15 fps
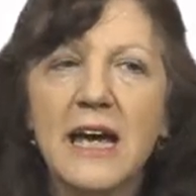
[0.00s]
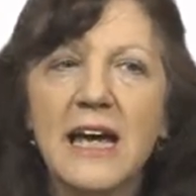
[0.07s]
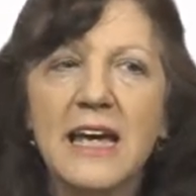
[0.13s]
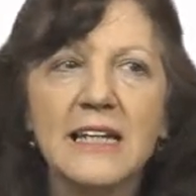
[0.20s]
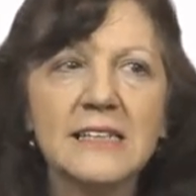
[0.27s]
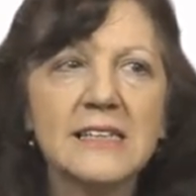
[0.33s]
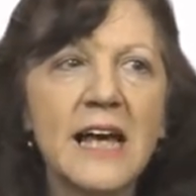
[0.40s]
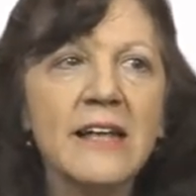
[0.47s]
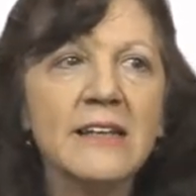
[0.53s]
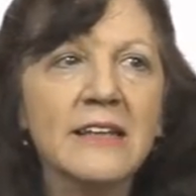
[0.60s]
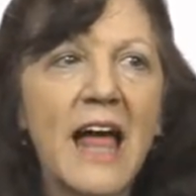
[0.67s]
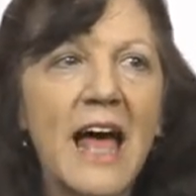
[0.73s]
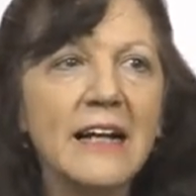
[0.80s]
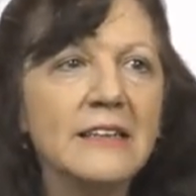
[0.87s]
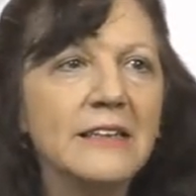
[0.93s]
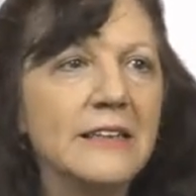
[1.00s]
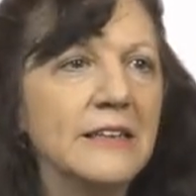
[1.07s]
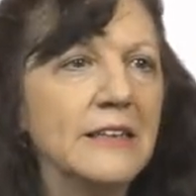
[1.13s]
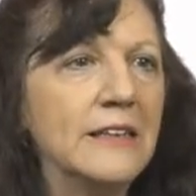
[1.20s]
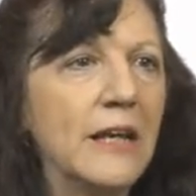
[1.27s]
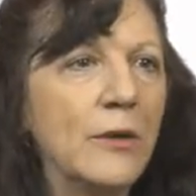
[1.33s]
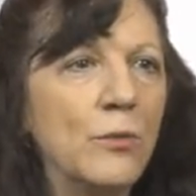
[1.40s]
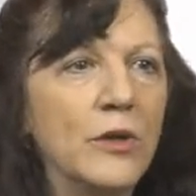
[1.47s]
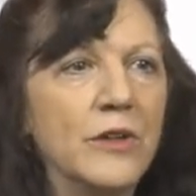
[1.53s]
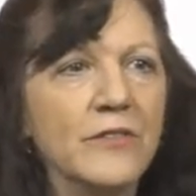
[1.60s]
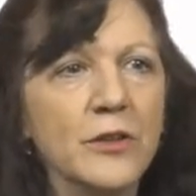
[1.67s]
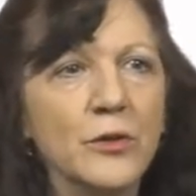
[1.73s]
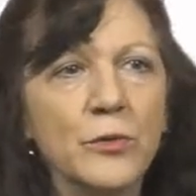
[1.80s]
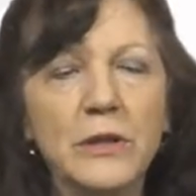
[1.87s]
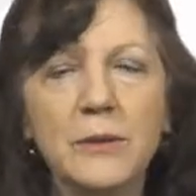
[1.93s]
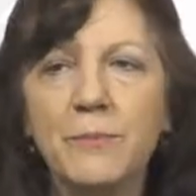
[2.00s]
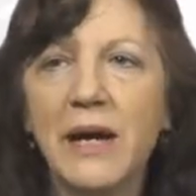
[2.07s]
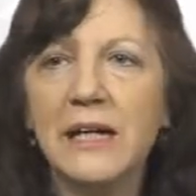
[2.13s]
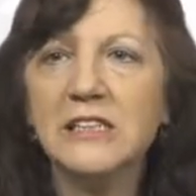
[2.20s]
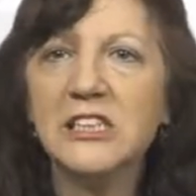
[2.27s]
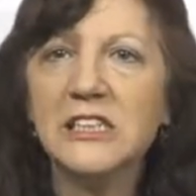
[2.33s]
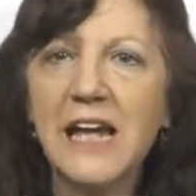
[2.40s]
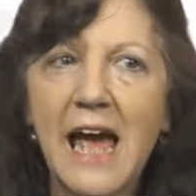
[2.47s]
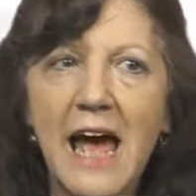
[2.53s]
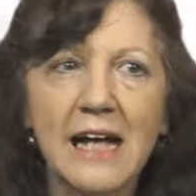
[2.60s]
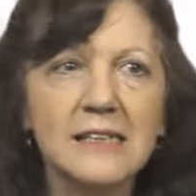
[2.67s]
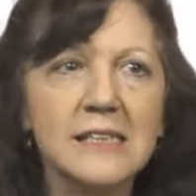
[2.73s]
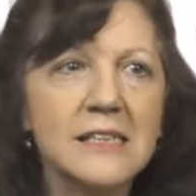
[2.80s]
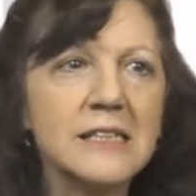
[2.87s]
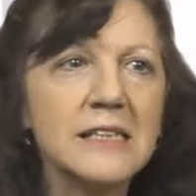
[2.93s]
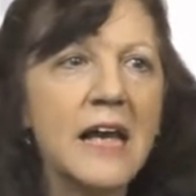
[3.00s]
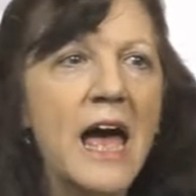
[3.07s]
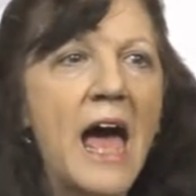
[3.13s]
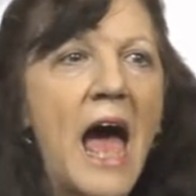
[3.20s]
it is unlikely that they would have agreed by chance,